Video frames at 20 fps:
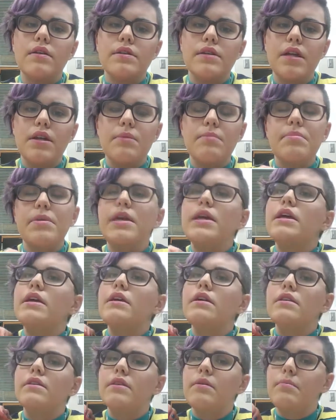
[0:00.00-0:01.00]
going to
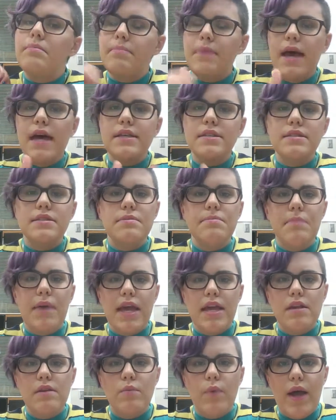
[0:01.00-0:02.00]
be the best
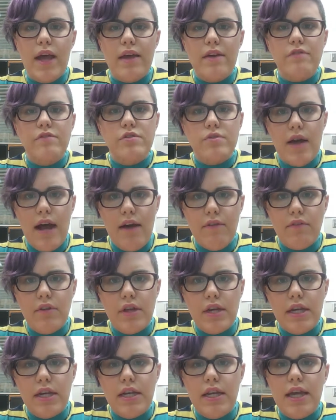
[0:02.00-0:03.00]
main way of
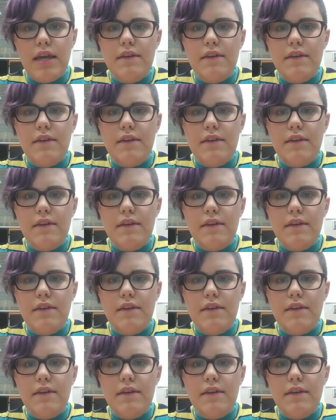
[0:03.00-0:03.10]
traveling